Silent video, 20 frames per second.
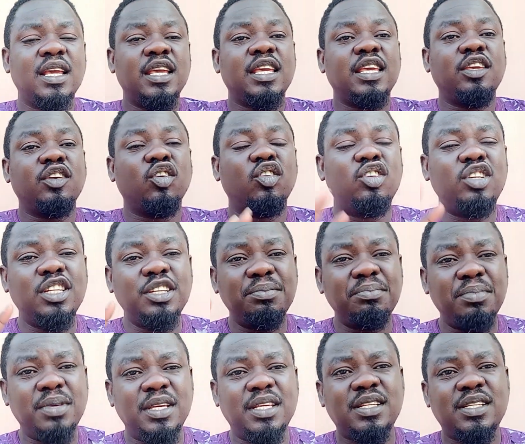It only
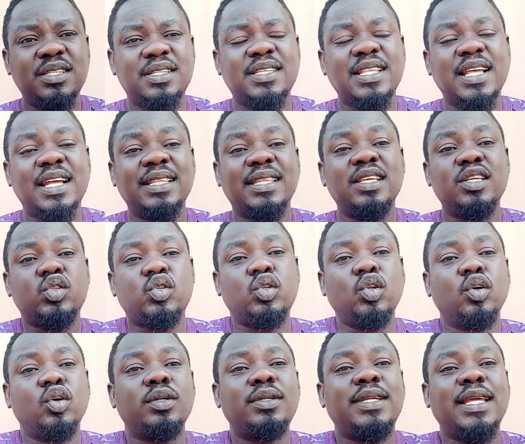means that they
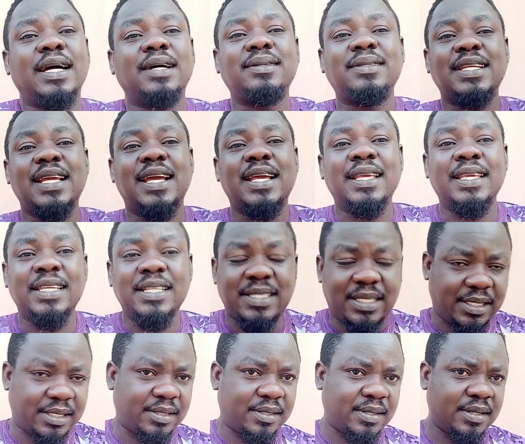slow down their eating